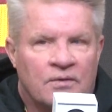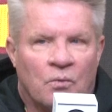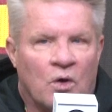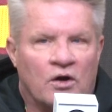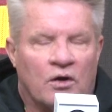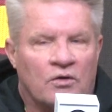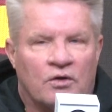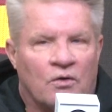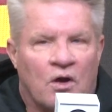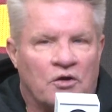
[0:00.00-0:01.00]

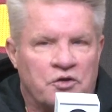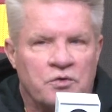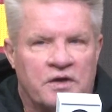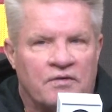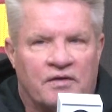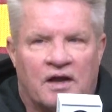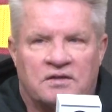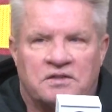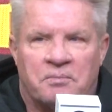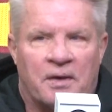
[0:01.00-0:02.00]
are you giving
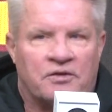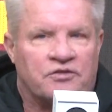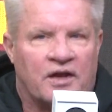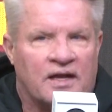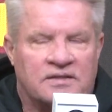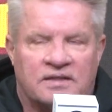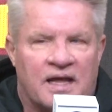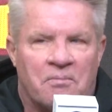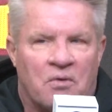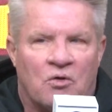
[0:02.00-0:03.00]
us the best chance in
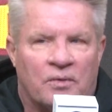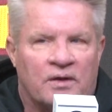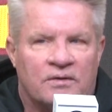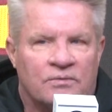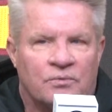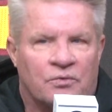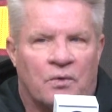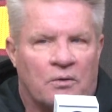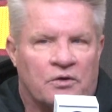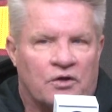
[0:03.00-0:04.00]
that moment with
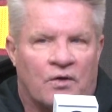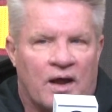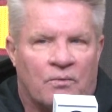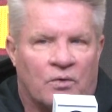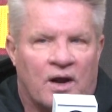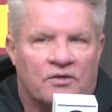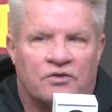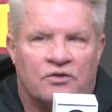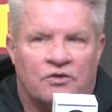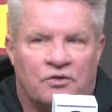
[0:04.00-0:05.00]
what we're
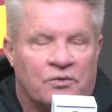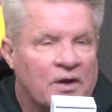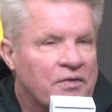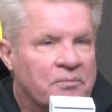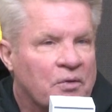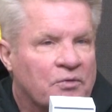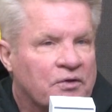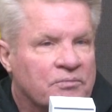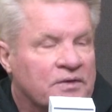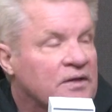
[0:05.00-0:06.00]
asking you to do? And I think both
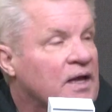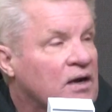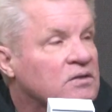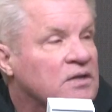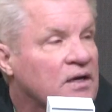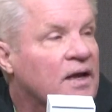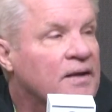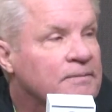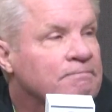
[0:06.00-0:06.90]
of them did that on Sunday.